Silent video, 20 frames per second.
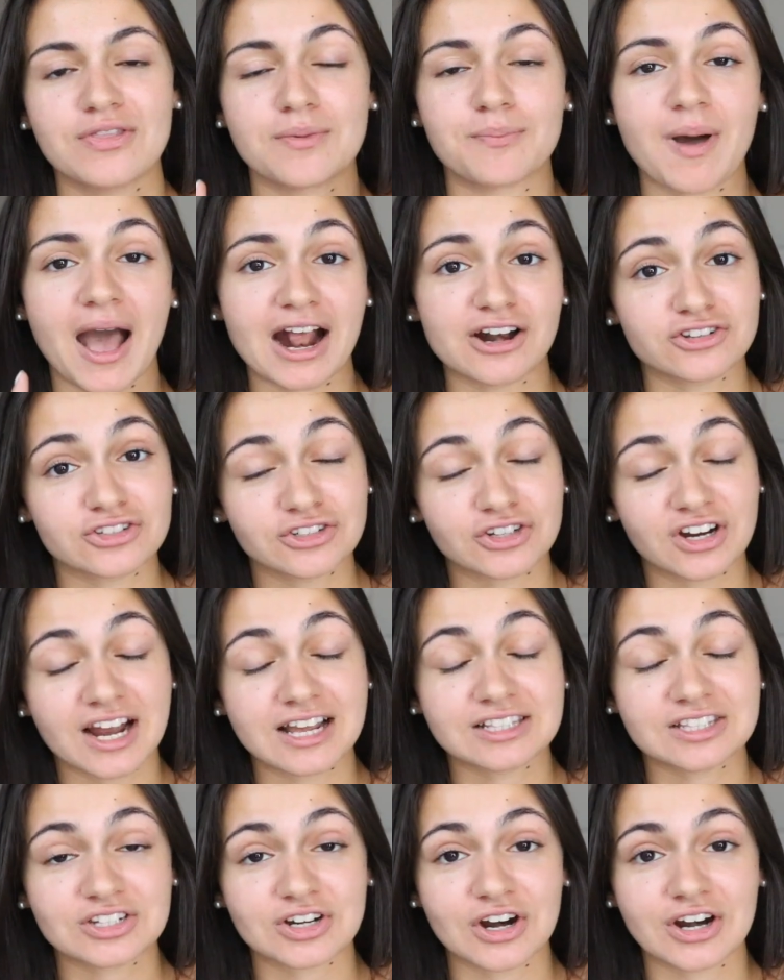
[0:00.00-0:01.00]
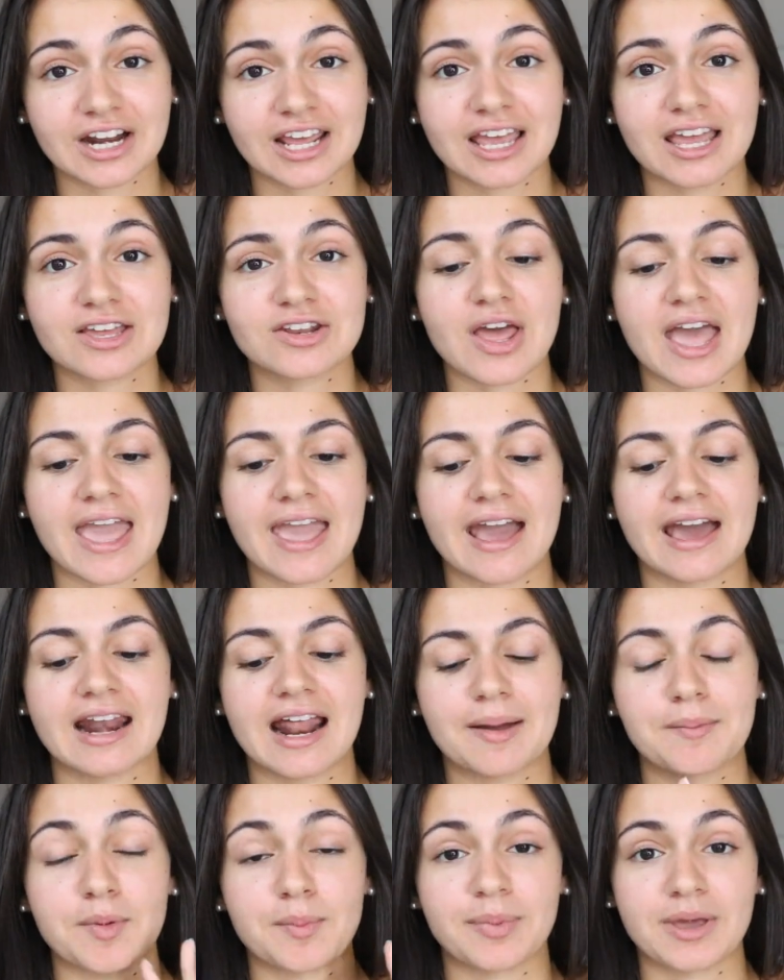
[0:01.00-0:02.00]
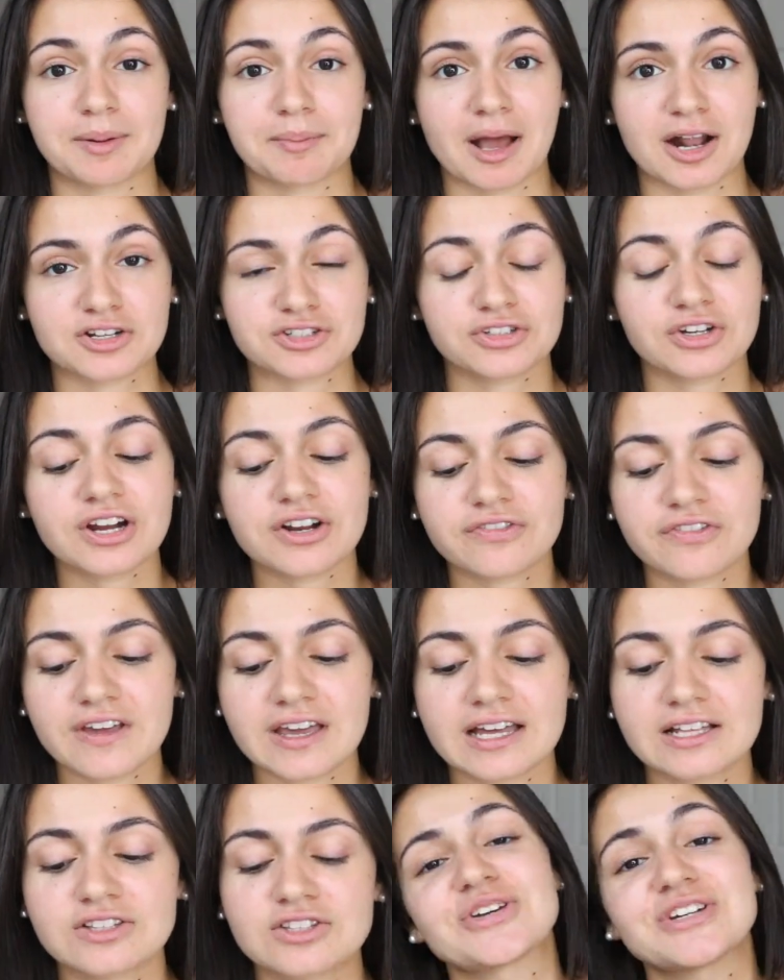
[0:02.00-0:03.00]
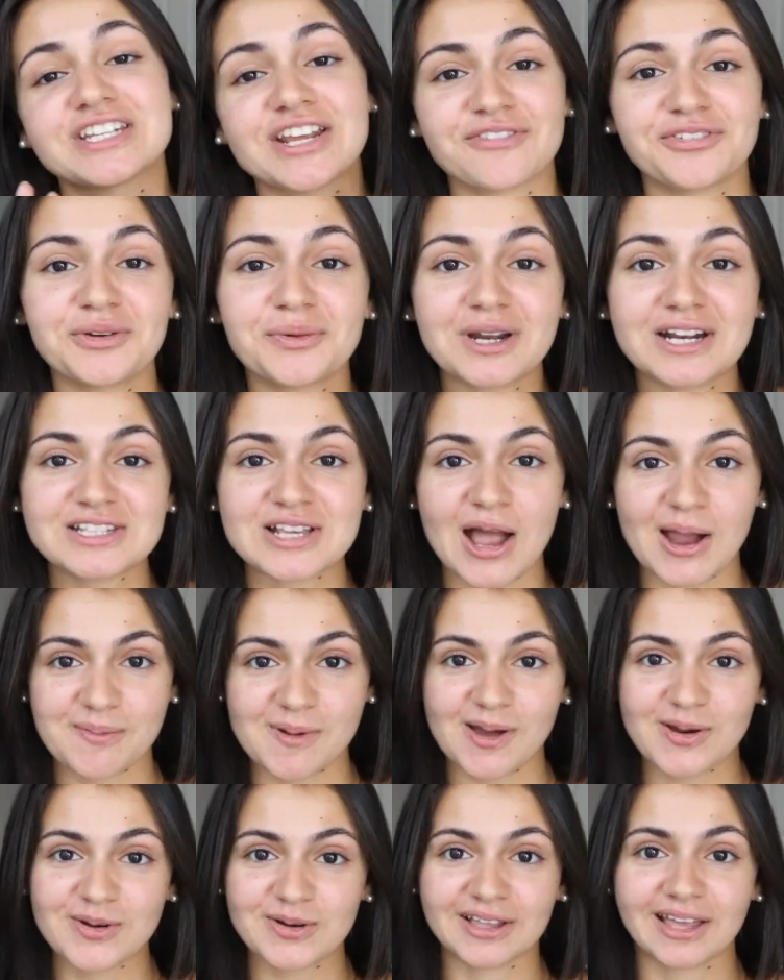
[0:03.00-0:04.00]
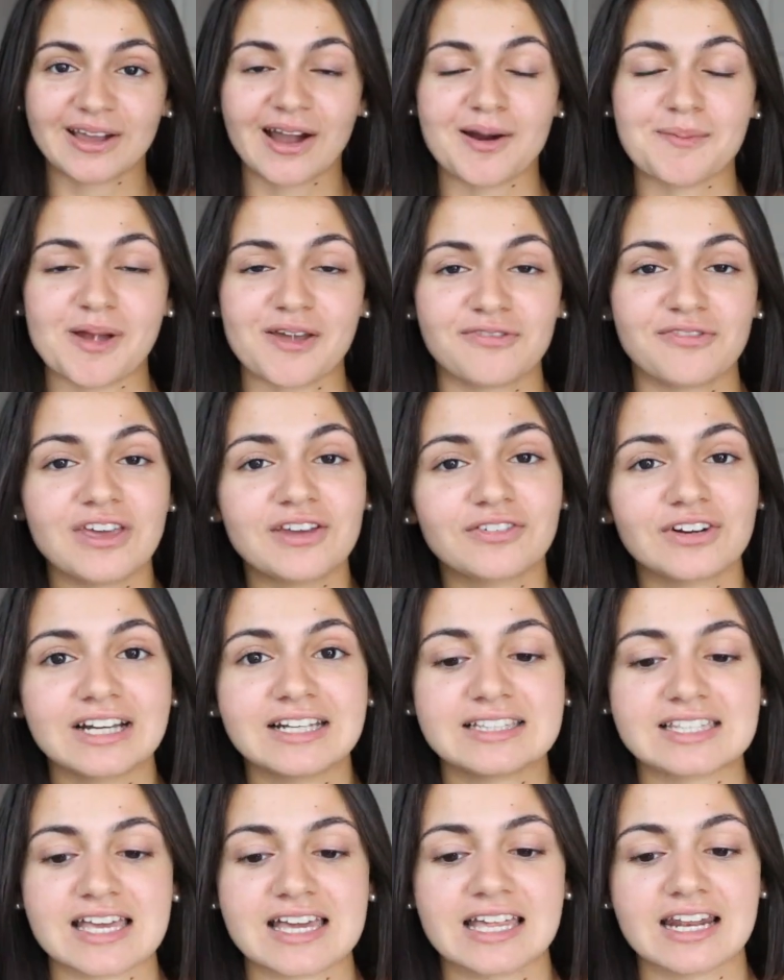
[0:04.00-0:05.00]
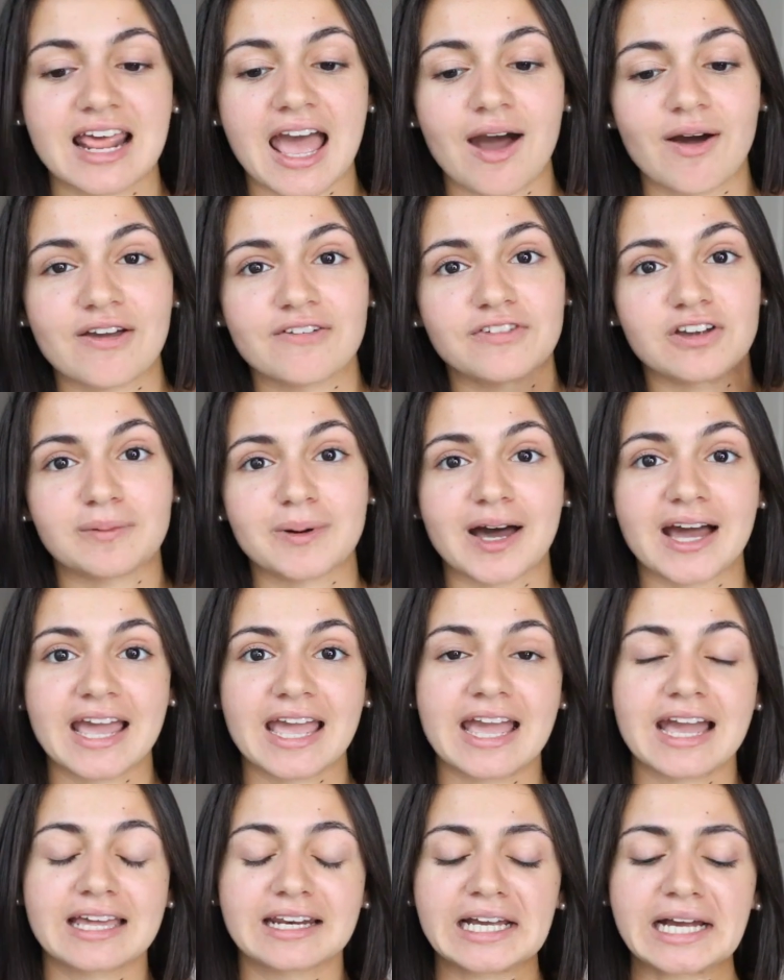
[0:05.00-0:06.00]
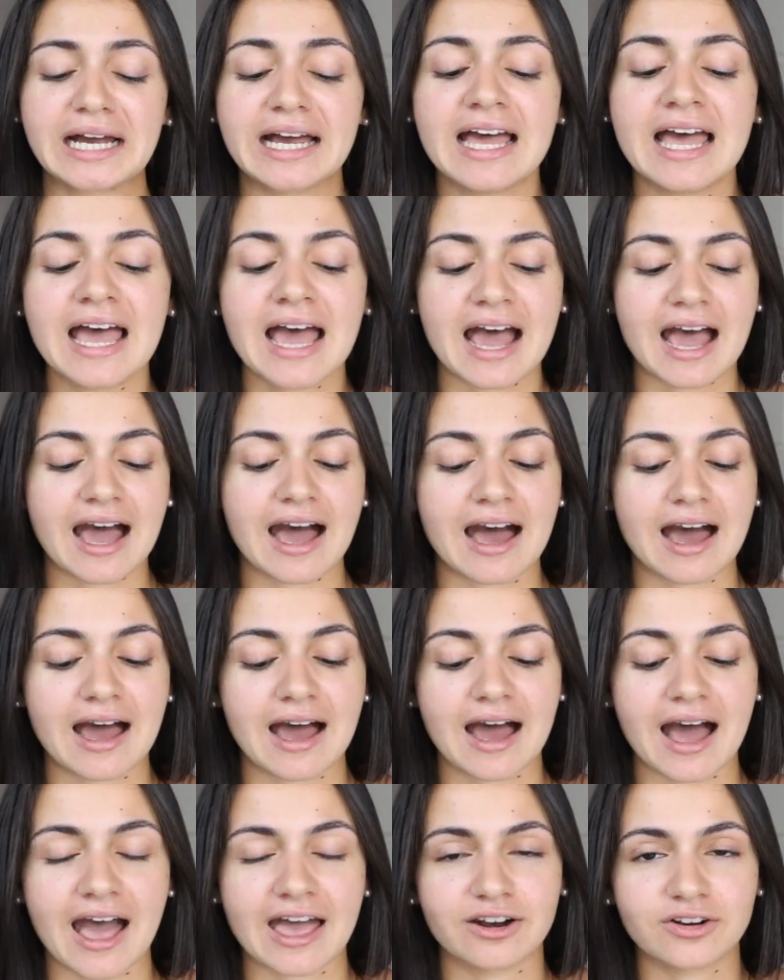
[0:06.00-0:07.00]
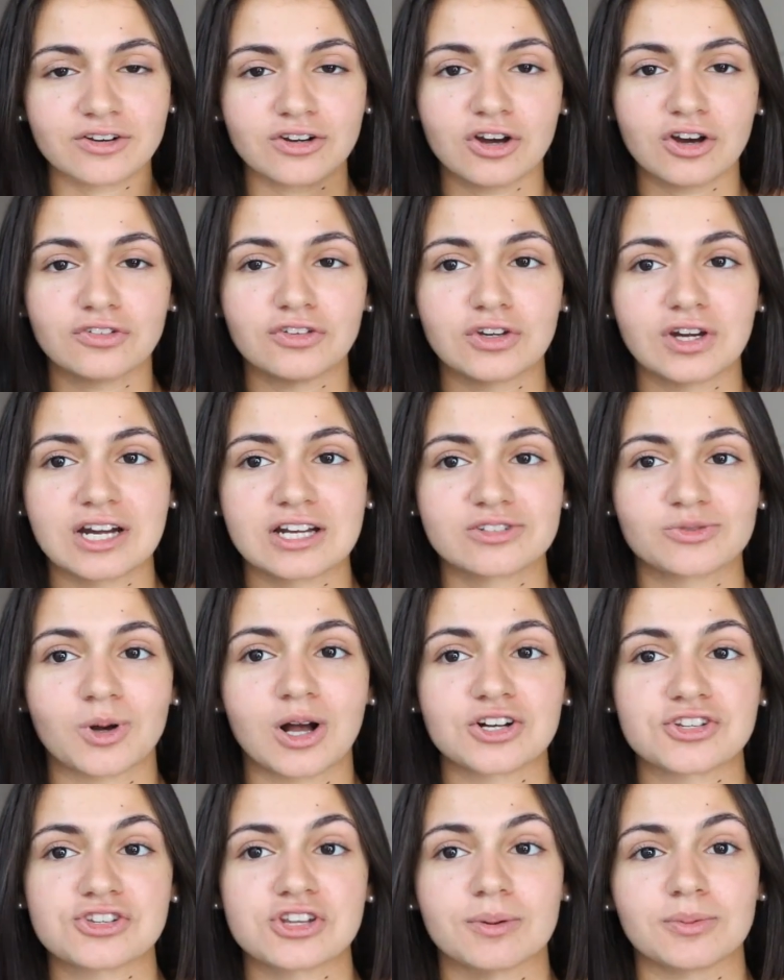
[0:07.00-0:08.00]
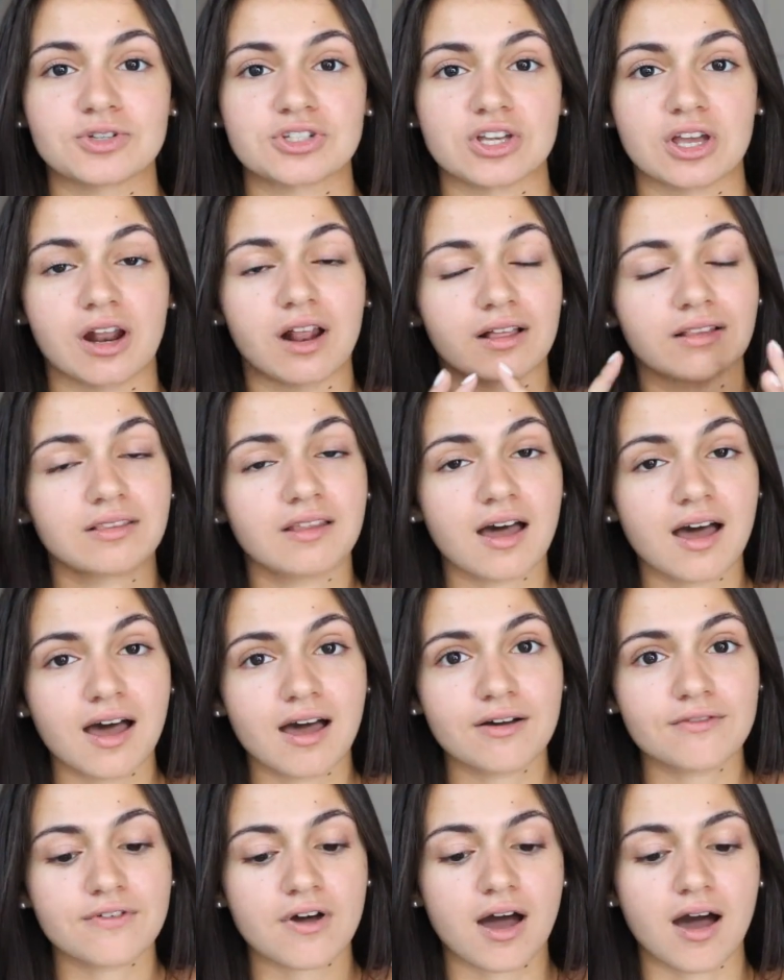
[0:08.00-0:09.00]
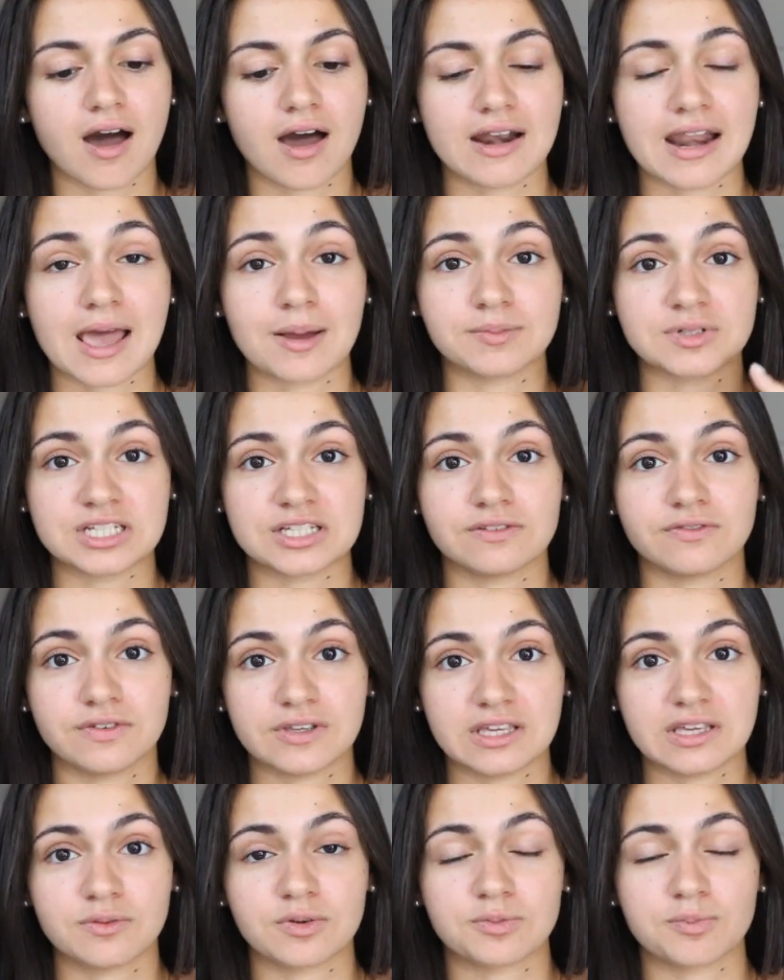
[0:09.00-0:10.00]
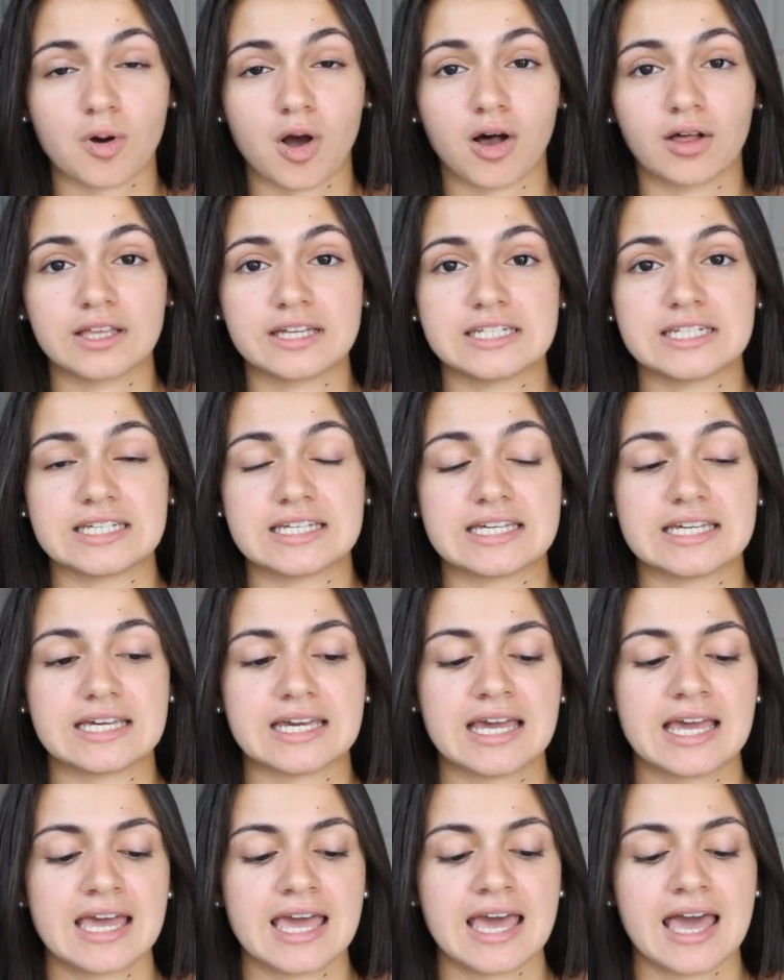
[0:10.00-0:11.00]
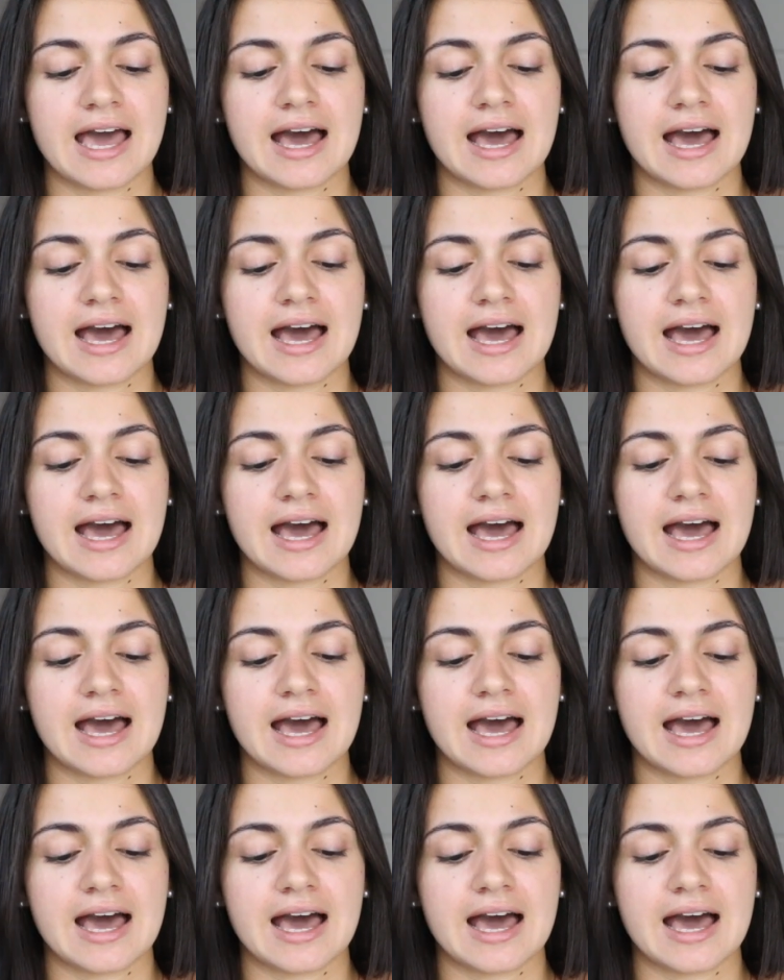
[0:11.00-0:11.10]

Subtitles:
The Bachelorette started, and I'm a big Bachelorette fan, so I definitely want to talk about who are my favorites and how I feel about Hannah. I don't know if you guys watched Double Shot Love on MTV with Pauly D.